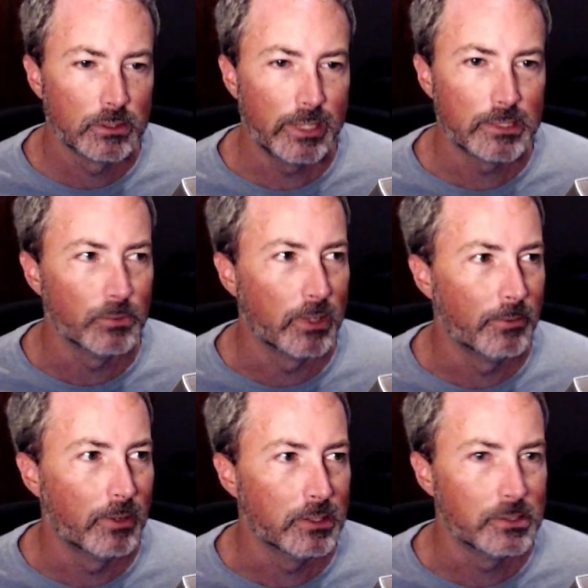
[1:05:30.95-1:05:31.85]
That's what I
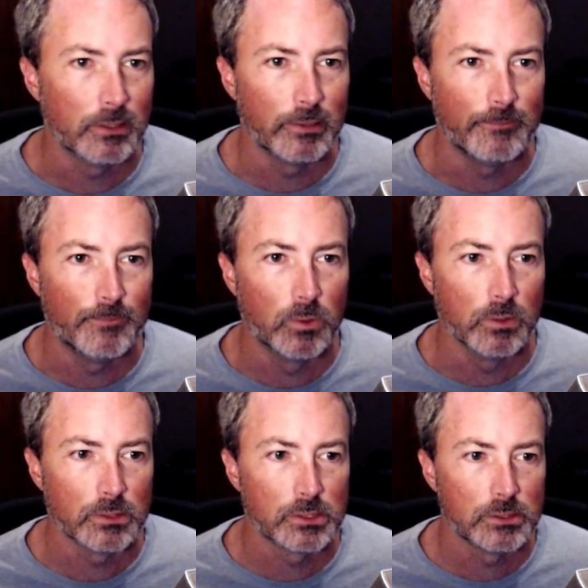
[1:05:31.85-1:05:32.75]
wanted, sorry,
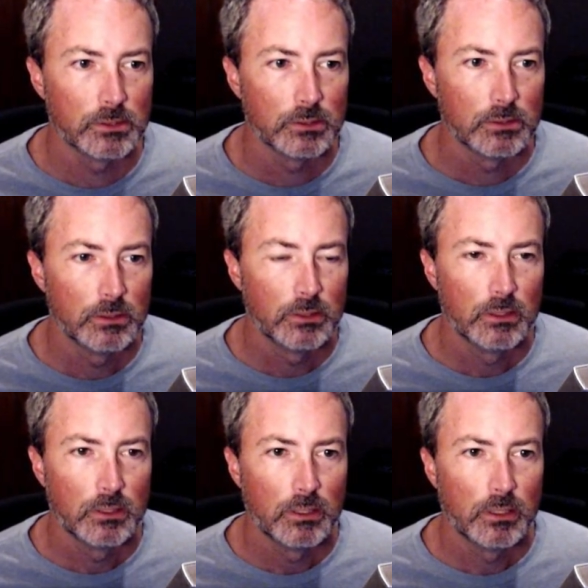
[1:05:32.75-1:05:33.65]
force.
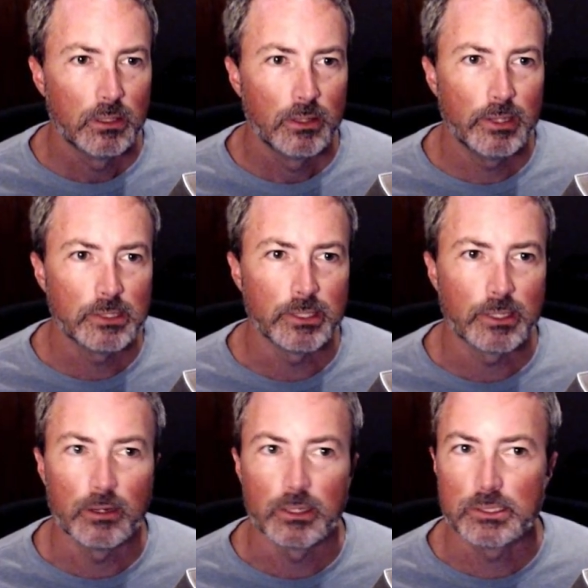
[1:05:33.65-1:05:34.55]
That's like
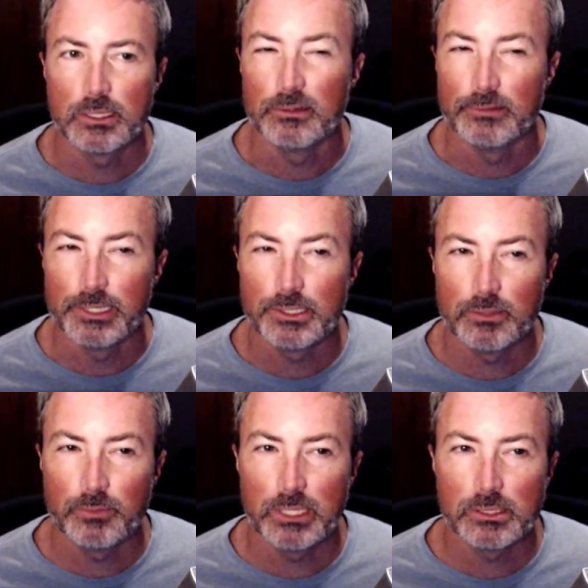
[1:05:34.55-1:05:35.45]
our acceleration,
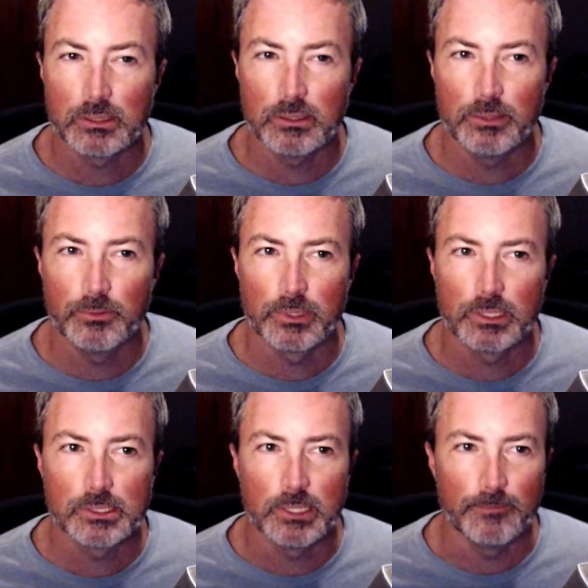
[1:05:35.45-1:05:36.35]
basically. We're gonna
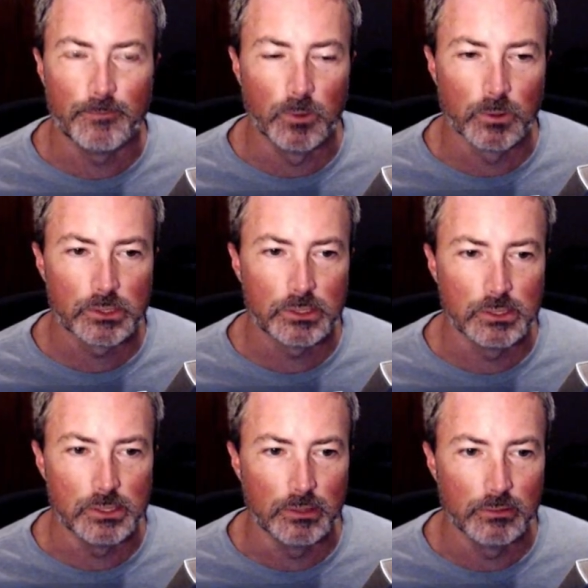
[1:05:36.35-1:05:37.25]
set force to
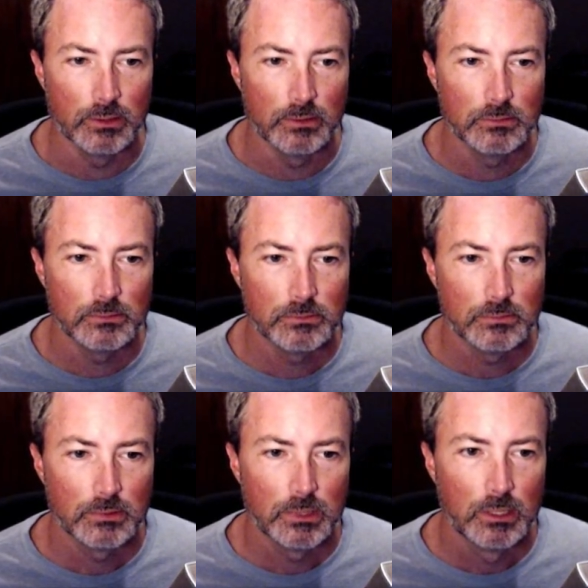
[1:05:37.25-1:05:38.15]
0.
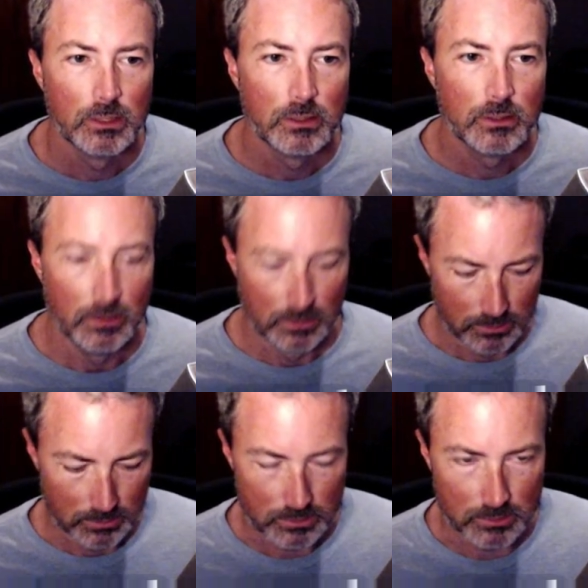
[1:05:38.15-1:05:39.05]

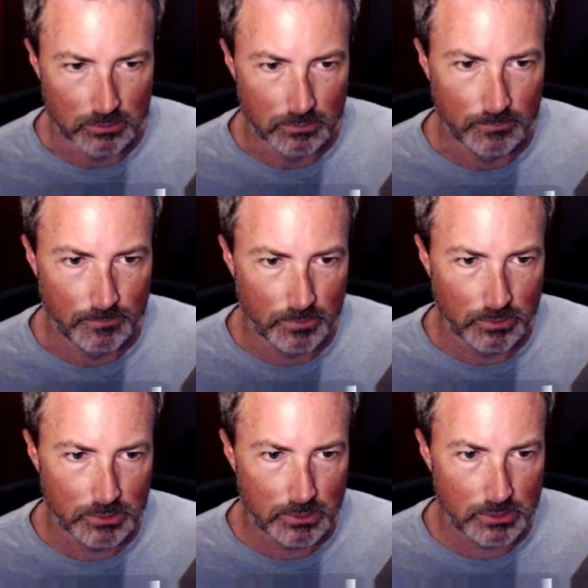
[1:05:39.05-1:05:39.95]
So
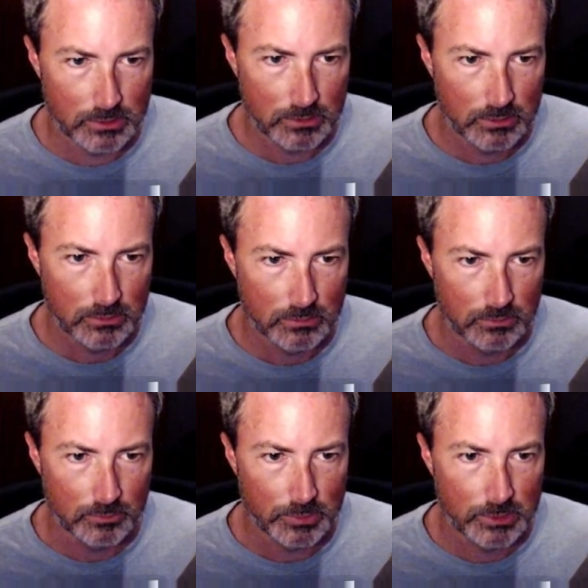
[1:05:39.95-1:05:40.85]
force,
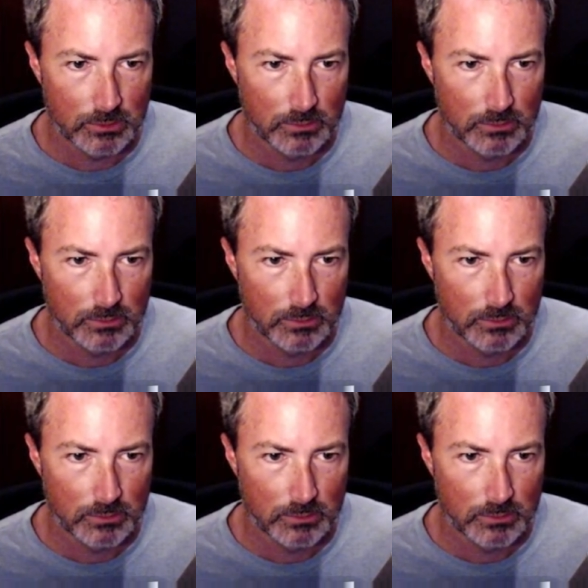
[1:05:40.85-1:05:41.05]
oops.